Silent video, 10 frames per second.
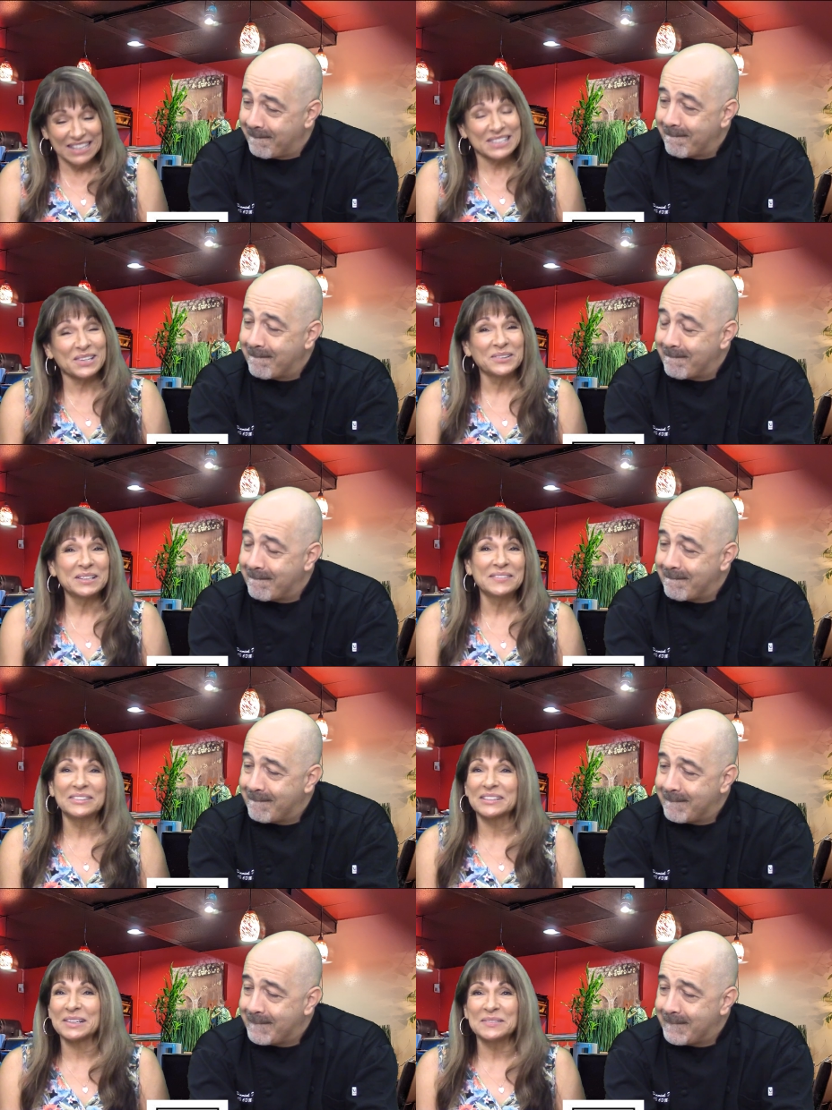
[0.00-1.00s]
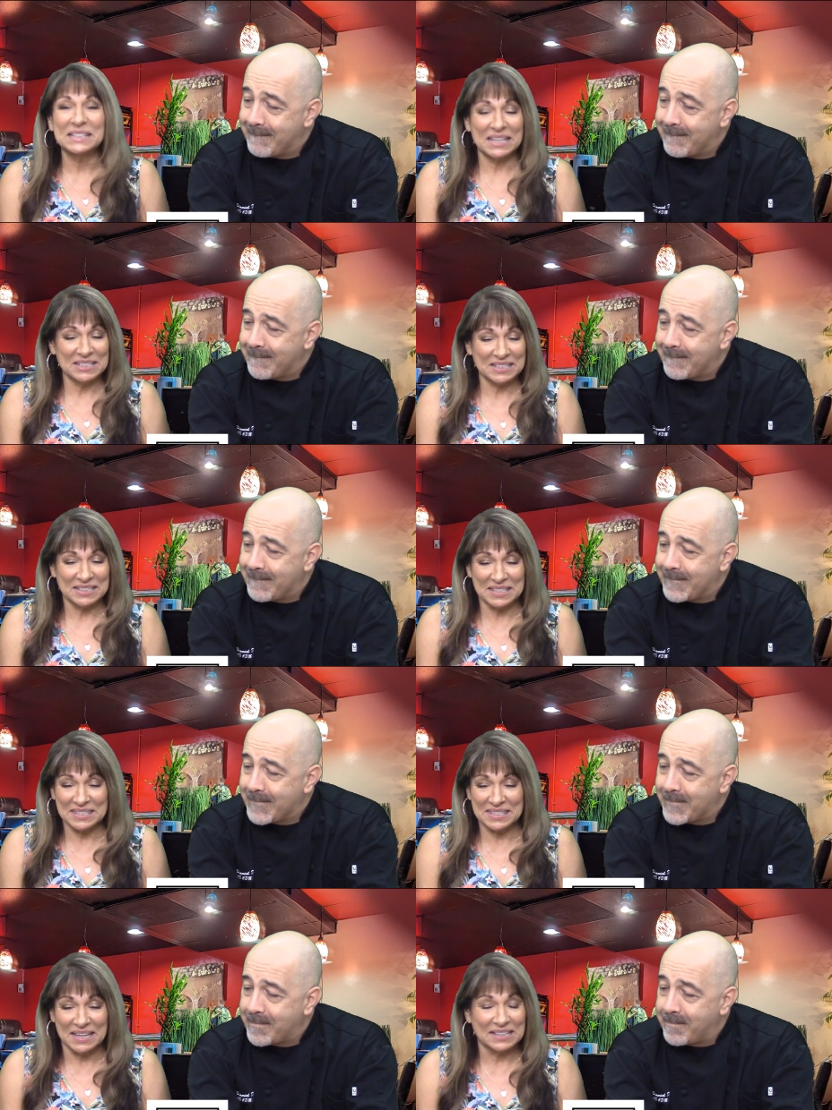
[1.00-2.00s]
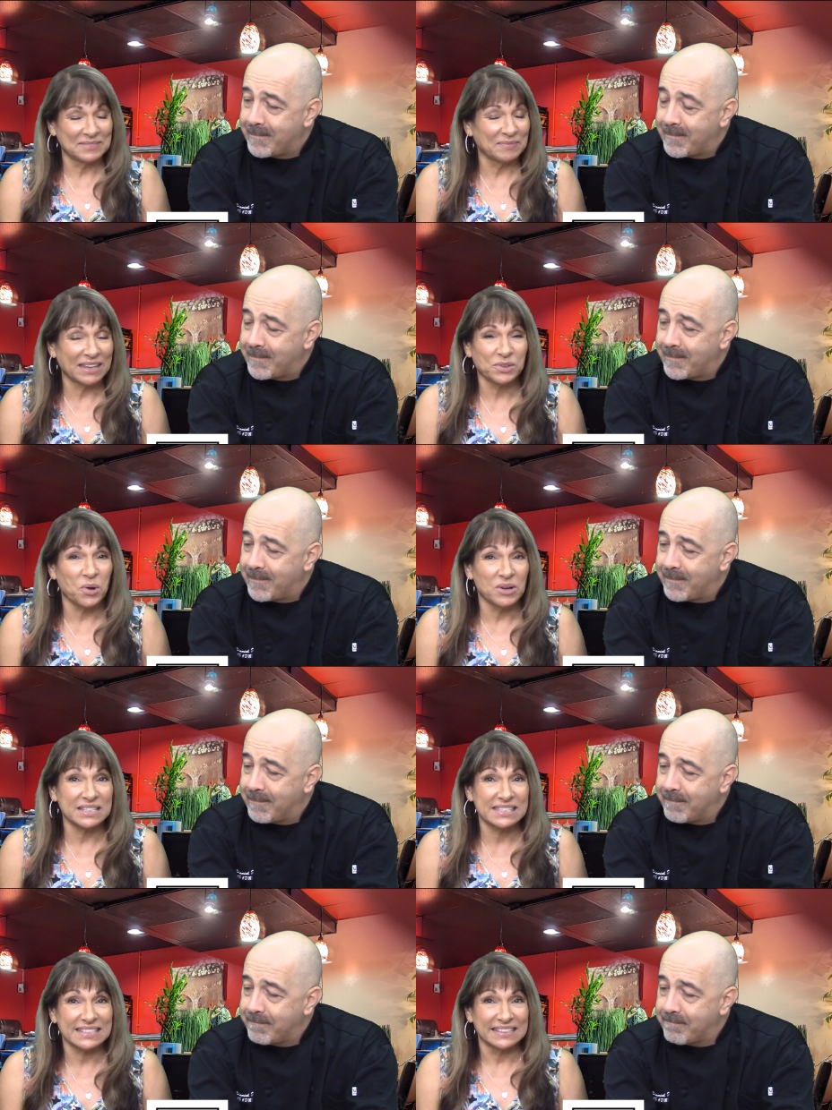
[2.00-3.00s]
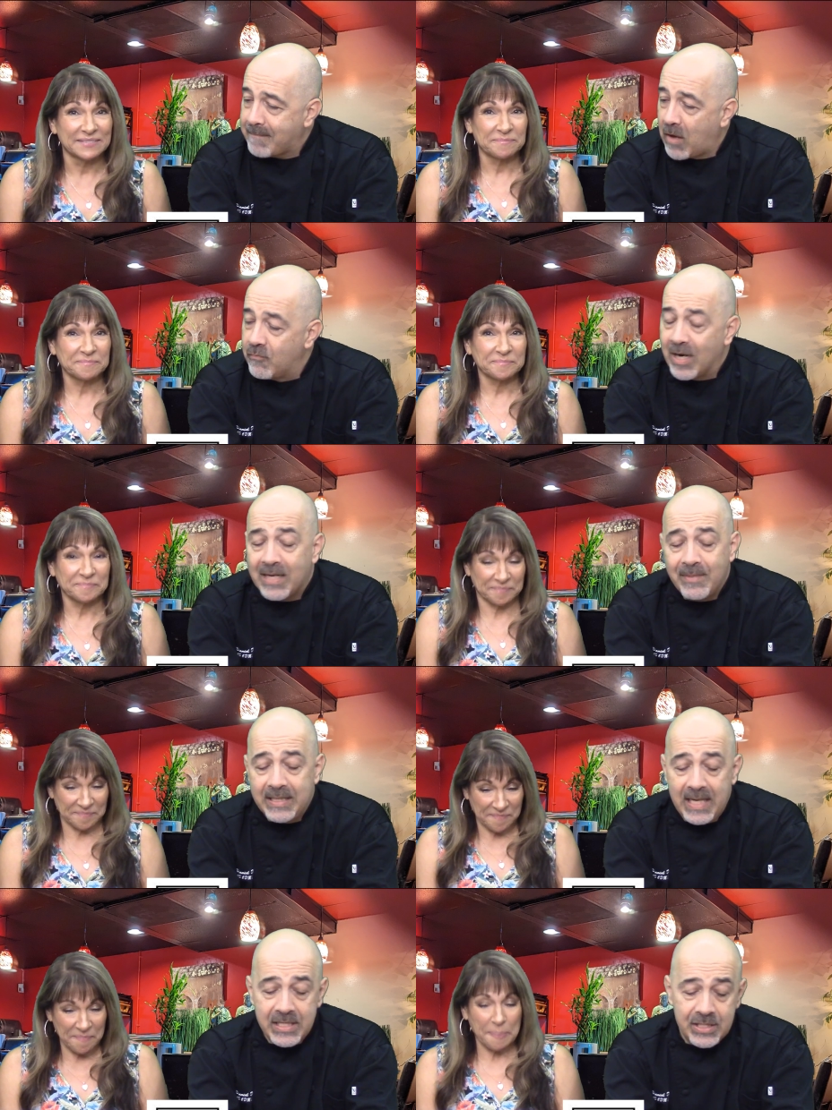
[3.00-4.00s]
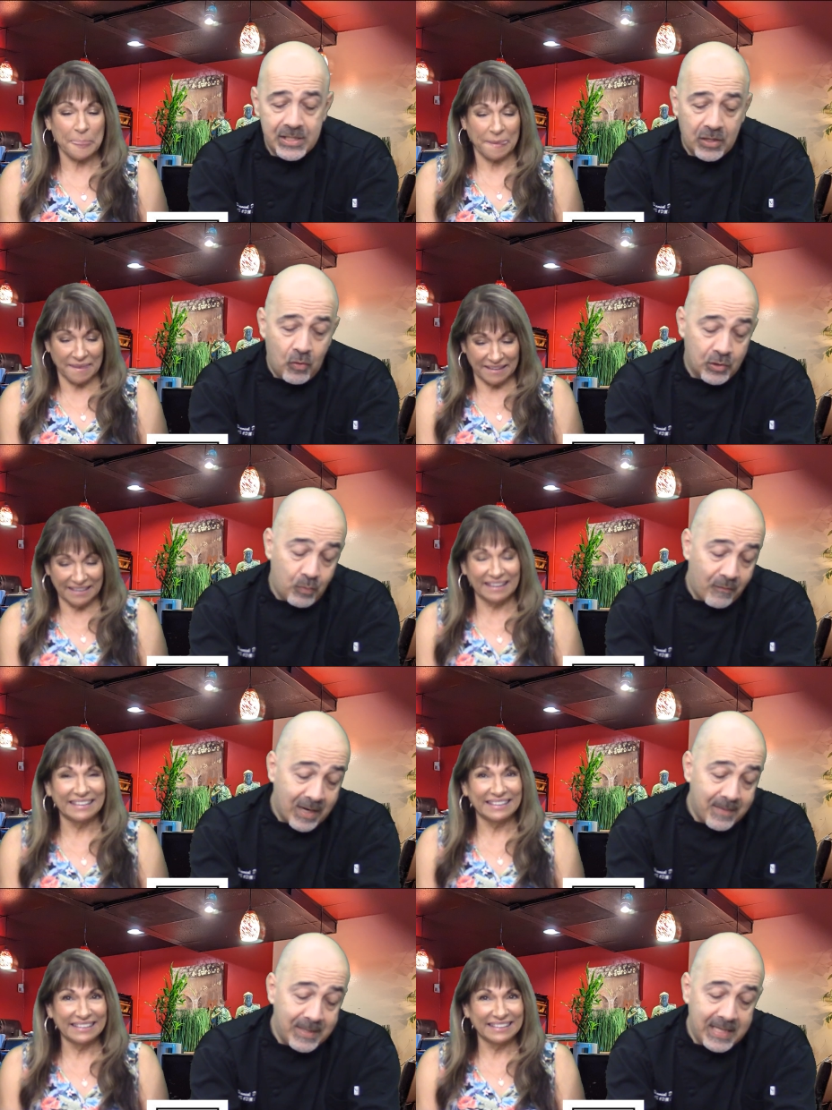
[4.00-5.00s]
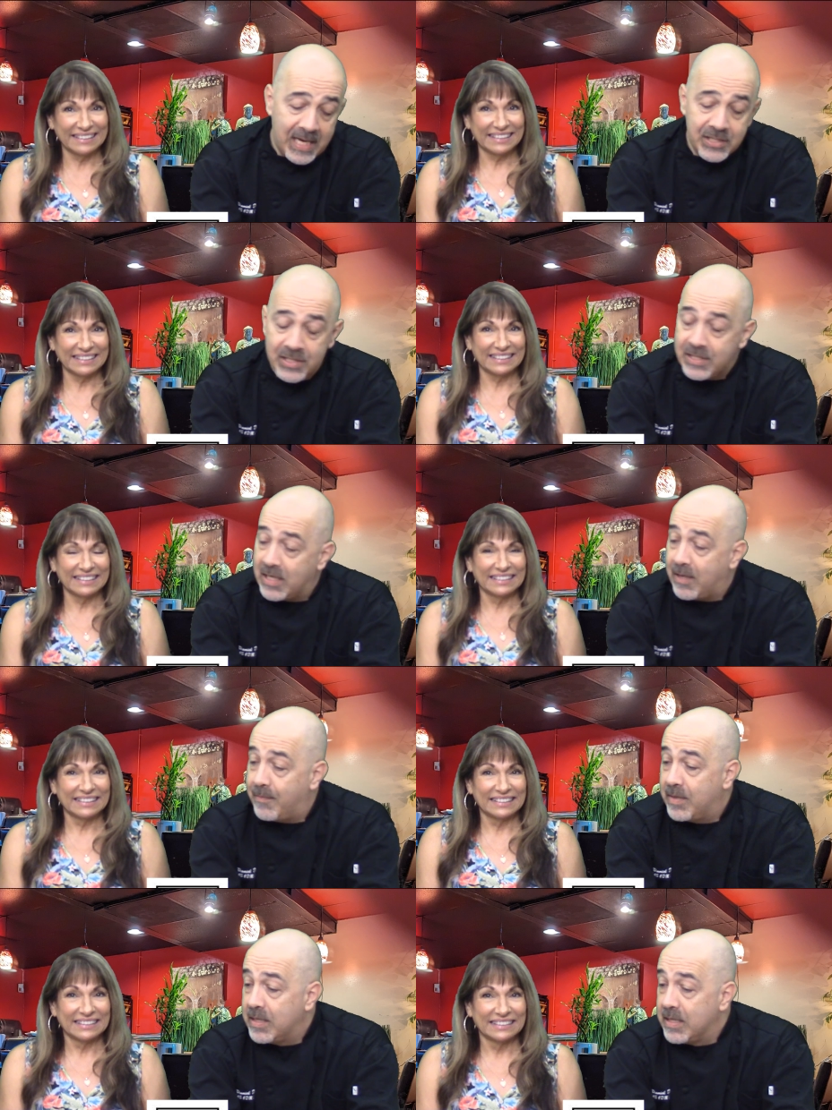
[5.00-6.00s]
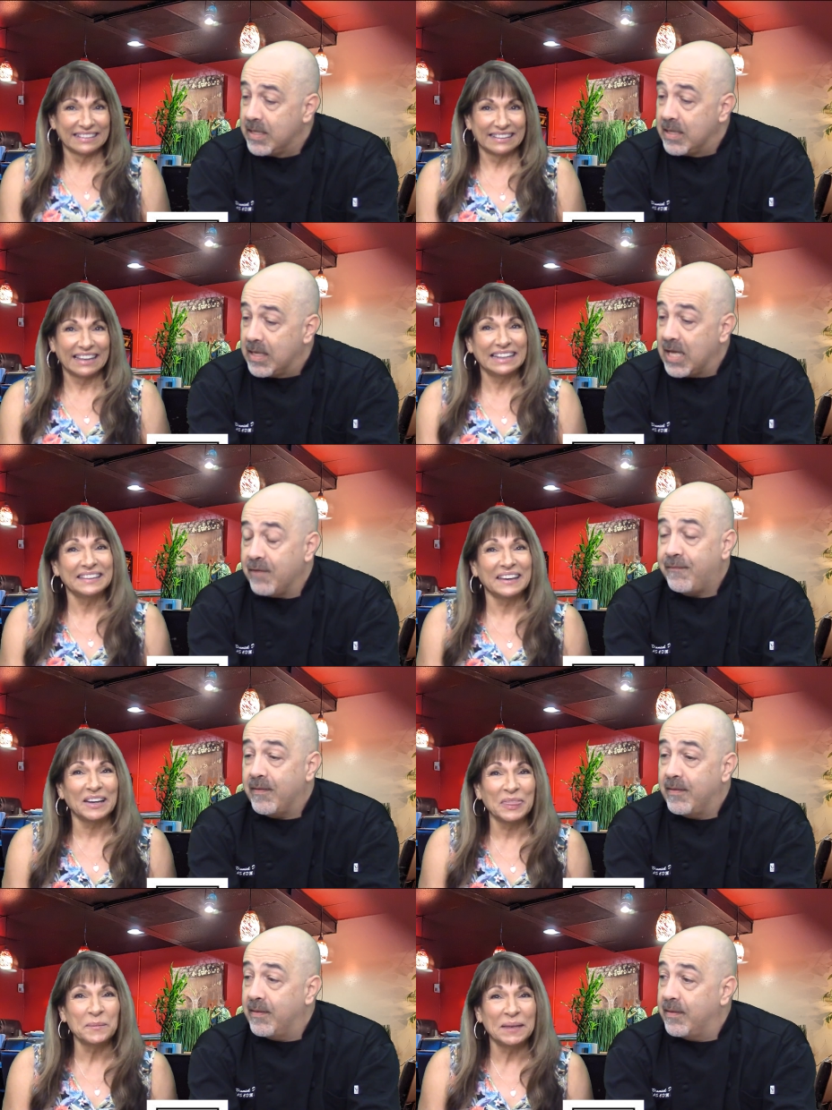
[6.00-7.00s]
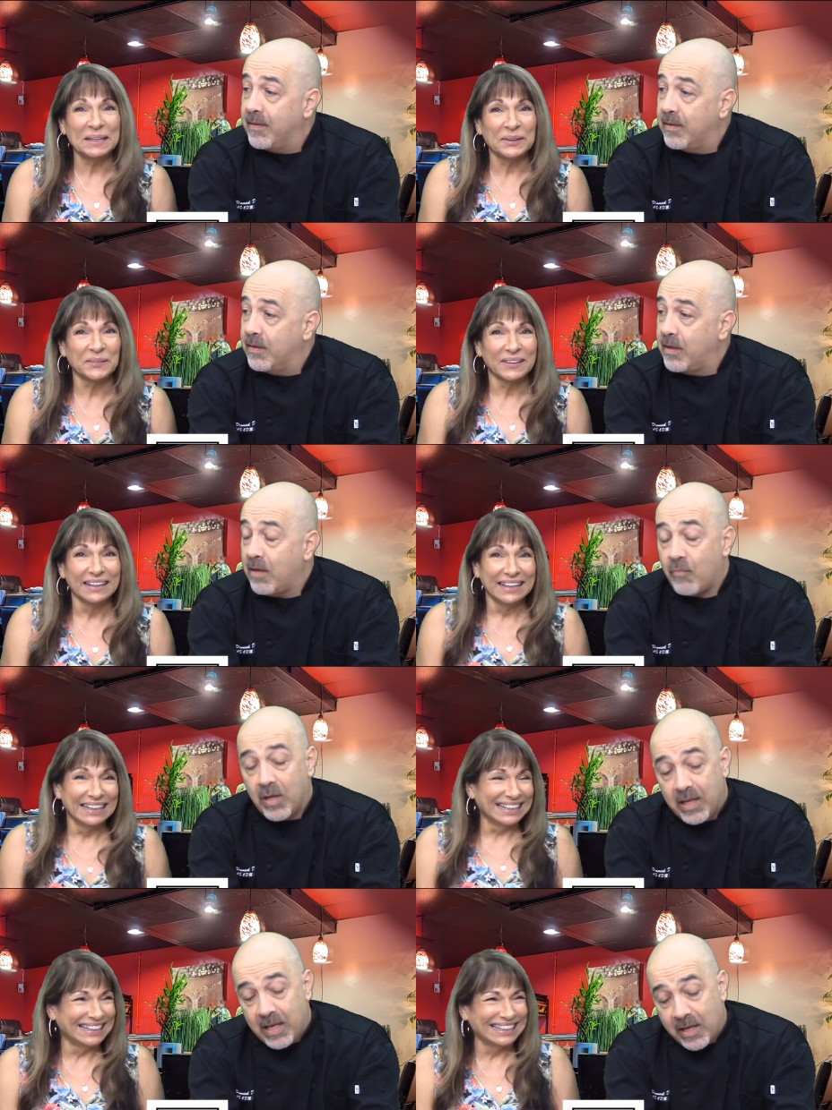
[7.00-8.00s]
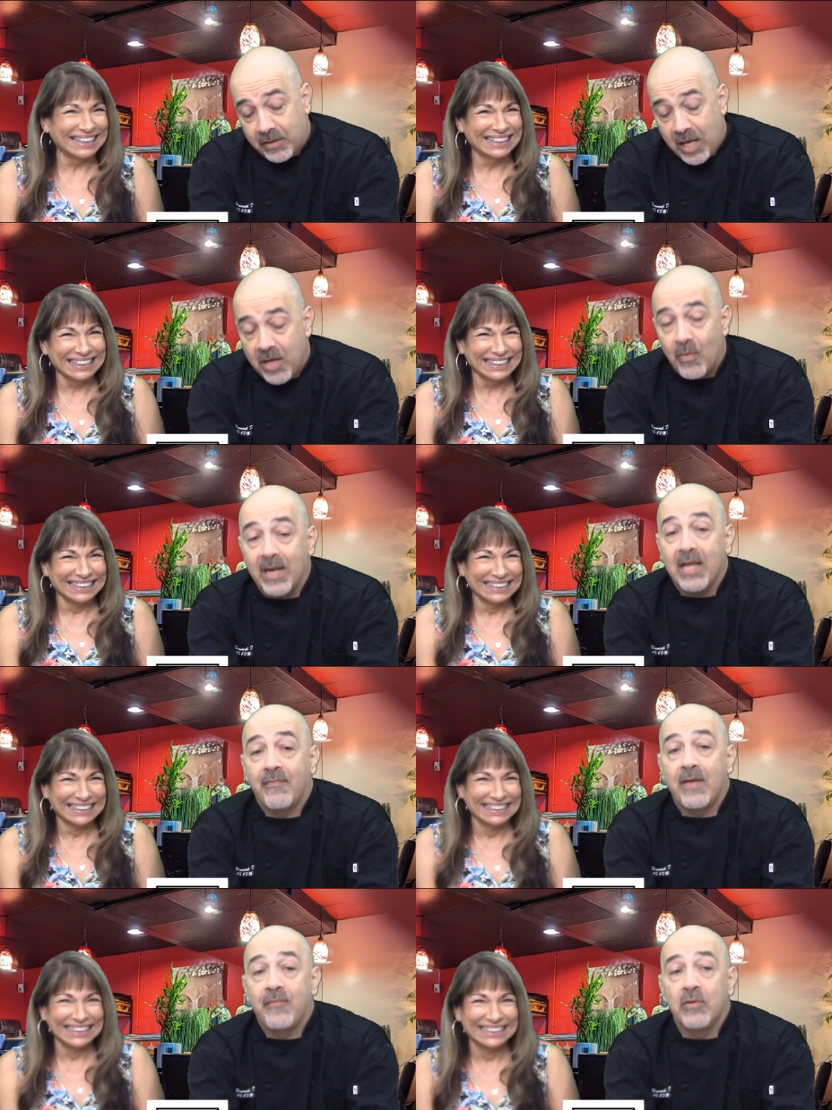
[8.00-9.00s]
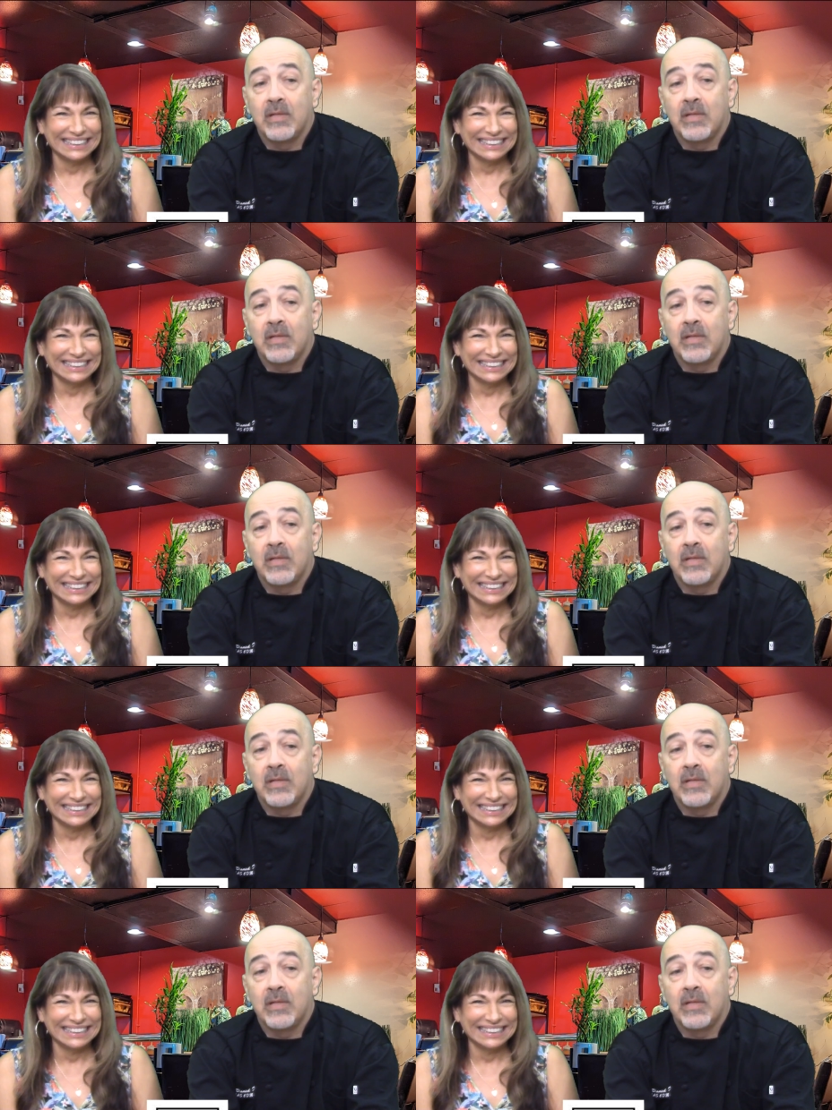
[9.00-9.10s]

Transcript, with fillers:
Speaker 1: so, what about recommendations um, and cost?
Speaker 2: Recommendations and cost. Well, recommendations. Um, Anything if, on the menu. well, I'll tell you what. If if you